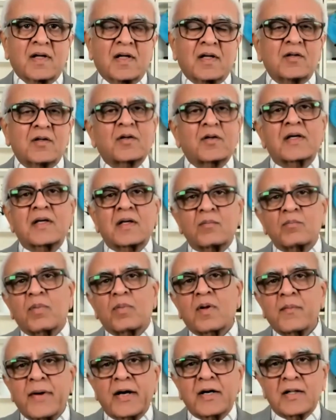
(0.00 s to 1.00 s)
You can
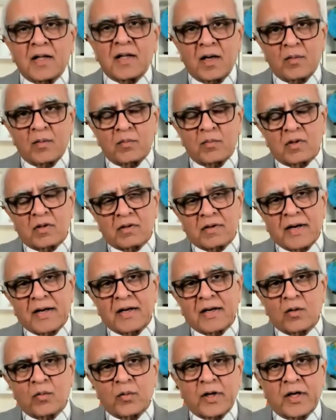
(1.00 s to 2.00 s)
implement them
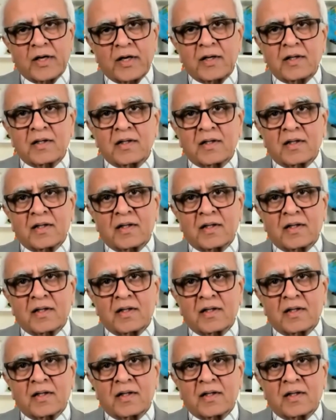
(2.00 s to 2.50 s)
right away